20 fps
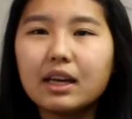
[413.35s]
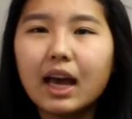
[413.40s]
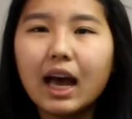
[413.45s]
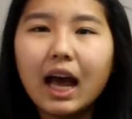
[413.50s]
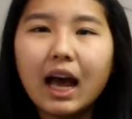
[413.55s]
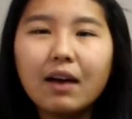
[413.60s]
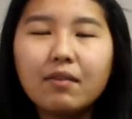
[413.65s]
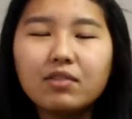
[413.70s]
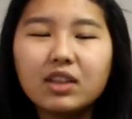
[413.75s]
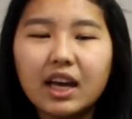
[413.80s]

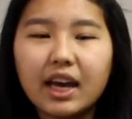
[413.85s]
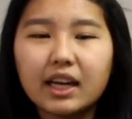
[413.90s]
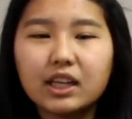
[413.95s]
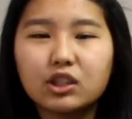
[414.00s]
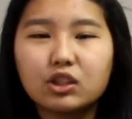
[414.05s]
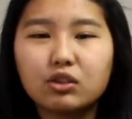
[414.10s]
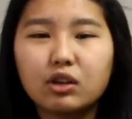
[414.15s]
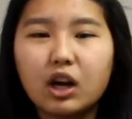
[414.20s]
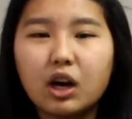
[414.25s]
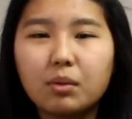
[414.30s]
Have the
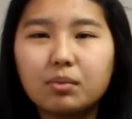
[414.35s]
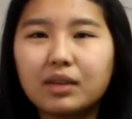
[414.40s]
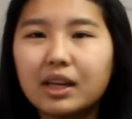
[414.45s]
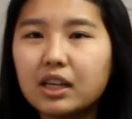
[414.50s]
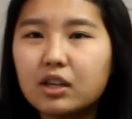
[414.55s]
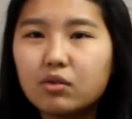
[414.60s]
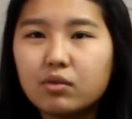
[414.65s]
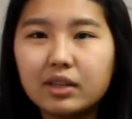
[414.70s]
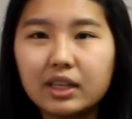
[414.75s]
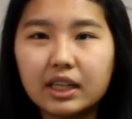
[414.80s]
extra help that
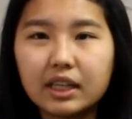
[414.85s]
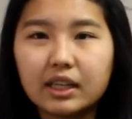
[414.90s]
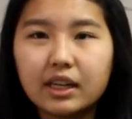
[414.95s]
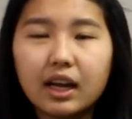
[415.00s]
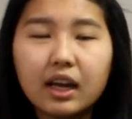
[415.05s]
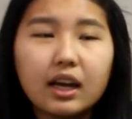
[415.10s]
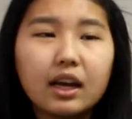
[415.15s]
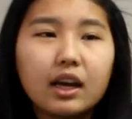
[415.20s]
you need.